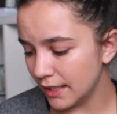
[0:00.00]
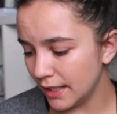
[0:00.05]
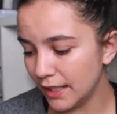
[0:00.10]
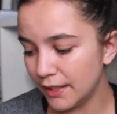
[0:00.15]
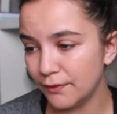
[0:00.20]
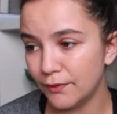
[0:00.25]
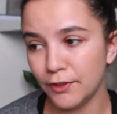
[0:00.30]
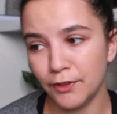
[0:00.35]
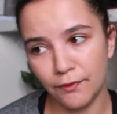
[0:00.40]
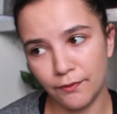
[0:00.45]

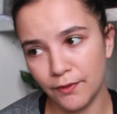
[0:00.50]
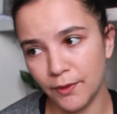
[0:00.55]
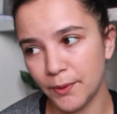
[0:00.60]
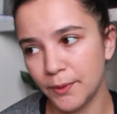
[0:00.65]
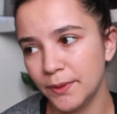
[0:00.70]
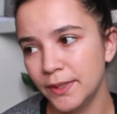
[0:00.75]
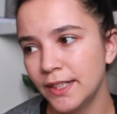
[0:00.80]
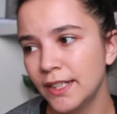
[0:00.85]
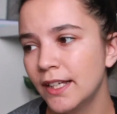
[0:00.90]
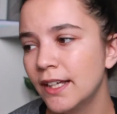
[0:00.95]
it for the
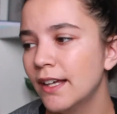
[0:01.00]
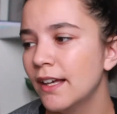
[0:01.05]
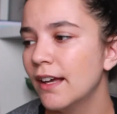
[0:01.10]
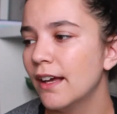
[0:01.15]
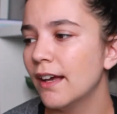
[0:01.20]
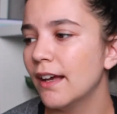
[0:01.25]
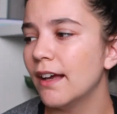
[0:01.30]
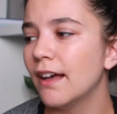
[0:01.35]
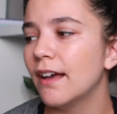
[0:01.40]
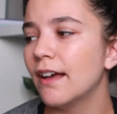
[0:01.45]
phone.
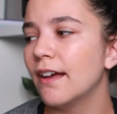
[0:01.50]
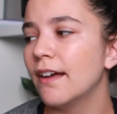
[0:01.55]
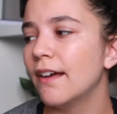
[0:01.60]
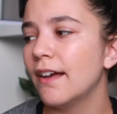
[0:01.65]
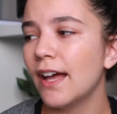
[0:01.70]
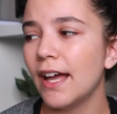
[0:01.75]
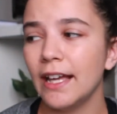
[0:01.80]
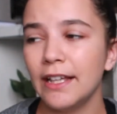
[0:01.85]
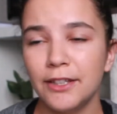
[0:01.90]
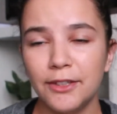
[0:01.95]

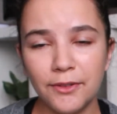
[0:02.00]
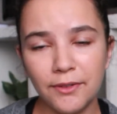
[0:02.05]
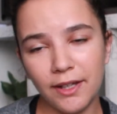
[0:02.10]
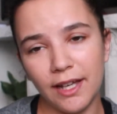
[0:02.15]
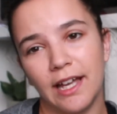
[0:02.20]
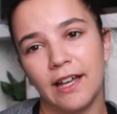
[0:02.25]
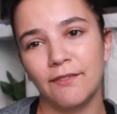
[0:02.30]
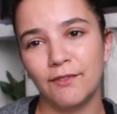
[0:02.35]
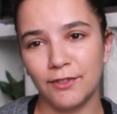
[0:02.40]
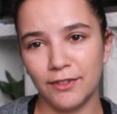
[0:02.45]
I do
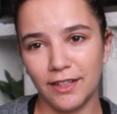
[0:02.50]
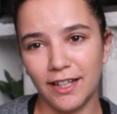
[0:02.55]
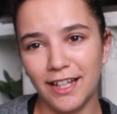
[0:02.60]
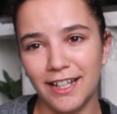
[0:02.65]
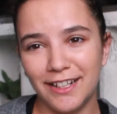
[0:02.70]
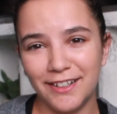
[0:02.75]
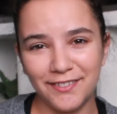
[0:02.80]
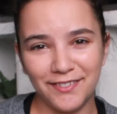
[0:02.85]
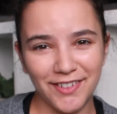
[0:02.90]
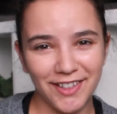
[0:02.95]
have a
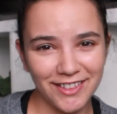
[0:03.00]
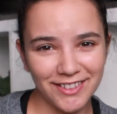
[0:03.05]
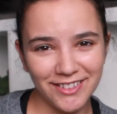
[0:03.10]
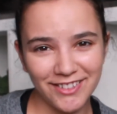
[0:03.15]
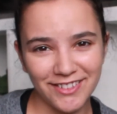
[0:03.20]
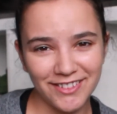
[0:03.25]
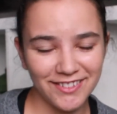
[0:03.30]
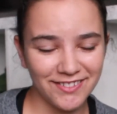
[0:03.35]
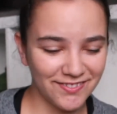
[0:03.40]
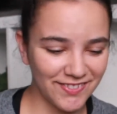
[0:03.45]
lot of
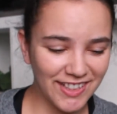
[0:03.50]
other